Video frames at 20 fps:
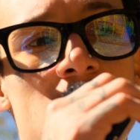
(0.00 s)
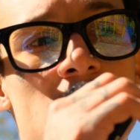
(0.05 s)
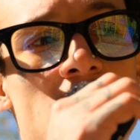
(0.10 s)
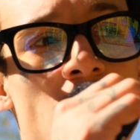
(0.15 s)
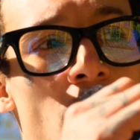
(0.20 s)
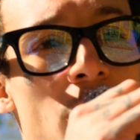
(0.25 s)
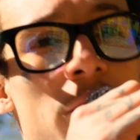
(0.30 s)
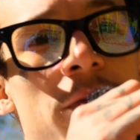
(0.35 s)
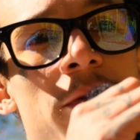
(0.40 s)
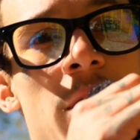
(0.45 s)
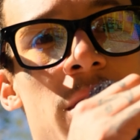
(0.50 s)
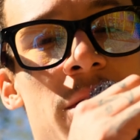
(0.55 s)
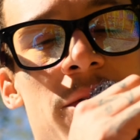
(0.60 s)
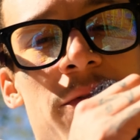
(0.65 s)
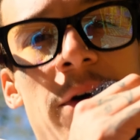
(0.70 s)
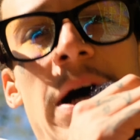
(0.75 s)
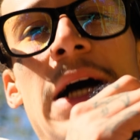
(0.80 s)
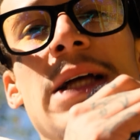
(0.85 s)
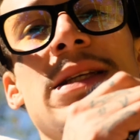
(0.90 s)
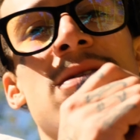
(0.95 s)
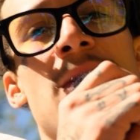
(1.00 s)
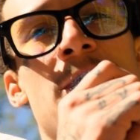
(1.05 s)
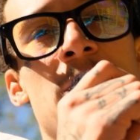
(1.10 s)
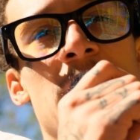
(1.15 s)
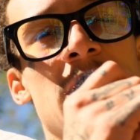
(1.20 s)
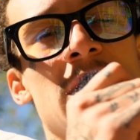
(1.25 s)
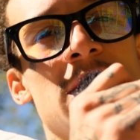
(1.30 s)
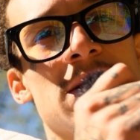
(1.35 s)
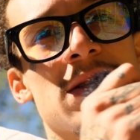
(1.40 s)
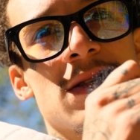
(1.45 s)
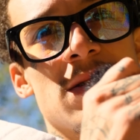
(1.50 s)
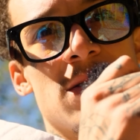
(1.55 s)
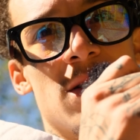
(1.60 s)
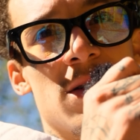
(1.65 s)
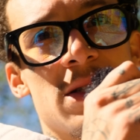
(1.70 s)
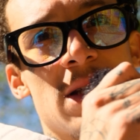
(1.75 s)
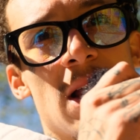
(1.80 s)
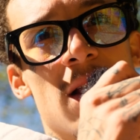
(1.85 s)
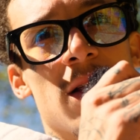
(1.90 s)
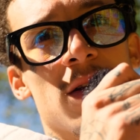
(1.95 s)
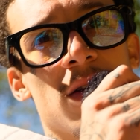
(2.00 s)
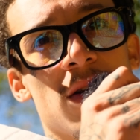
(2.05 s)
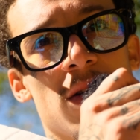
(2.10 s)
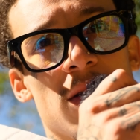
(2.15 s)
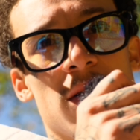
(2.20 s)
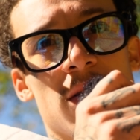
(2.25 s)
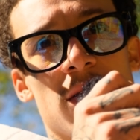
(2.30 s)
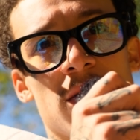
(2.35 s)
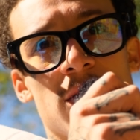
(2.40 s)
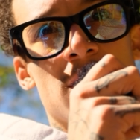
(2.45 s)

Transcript: go fucking find some of these because they're selling good.